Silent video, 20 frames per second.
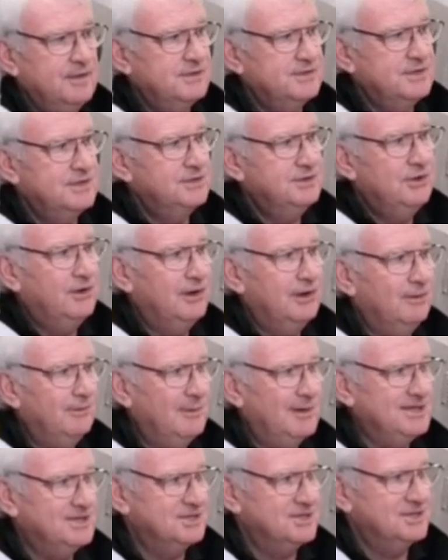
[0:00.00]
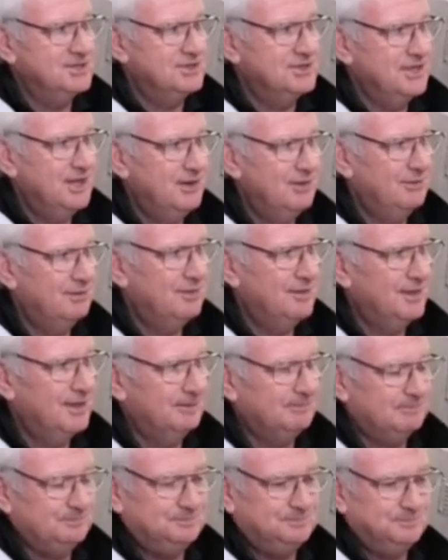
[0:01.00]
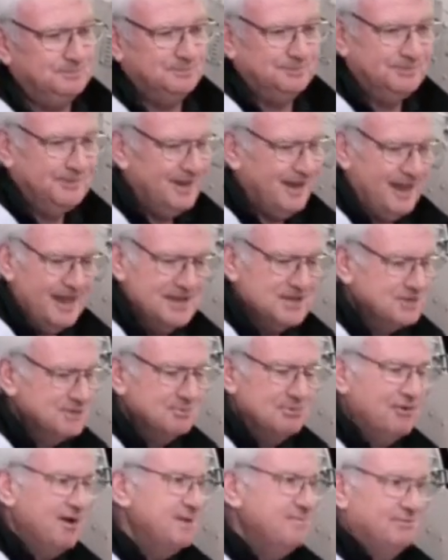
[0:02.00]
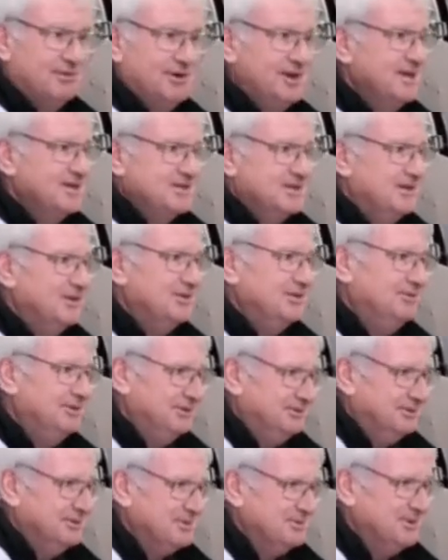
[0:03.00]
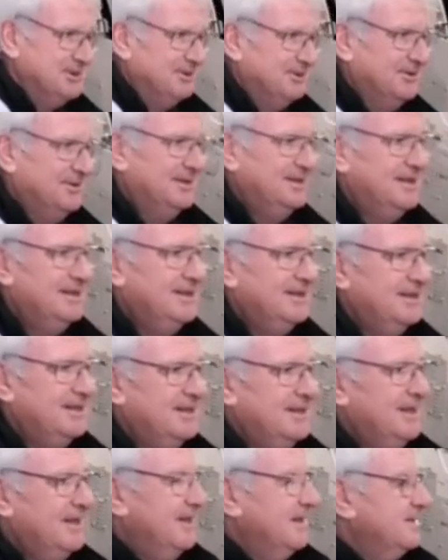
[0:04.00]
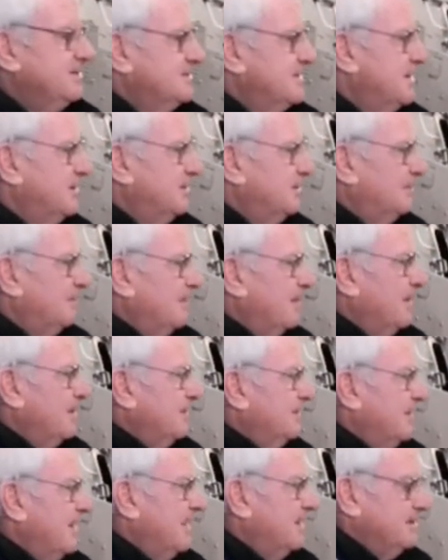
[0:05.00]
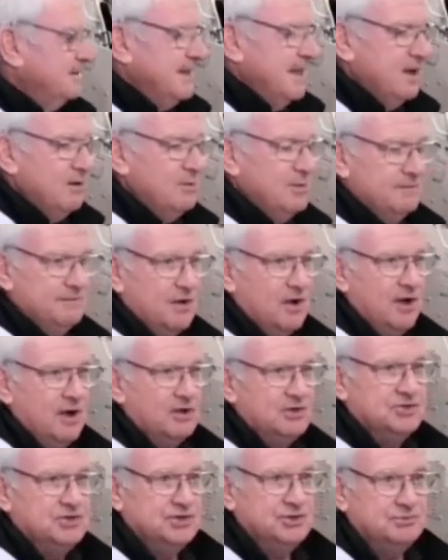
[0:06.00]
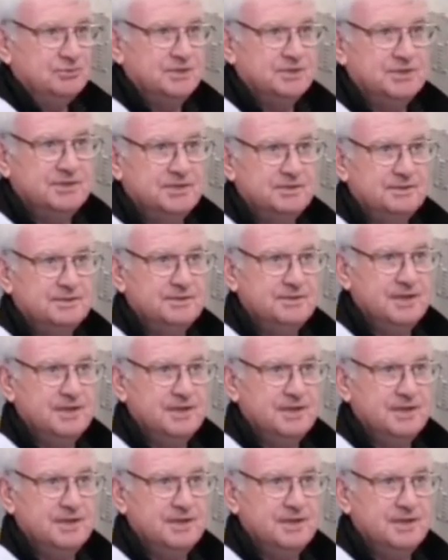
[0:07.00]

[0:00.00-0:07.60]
So there's not a lot of wastage in the whole thing. And some great products along the route as well. So now we've got our juice.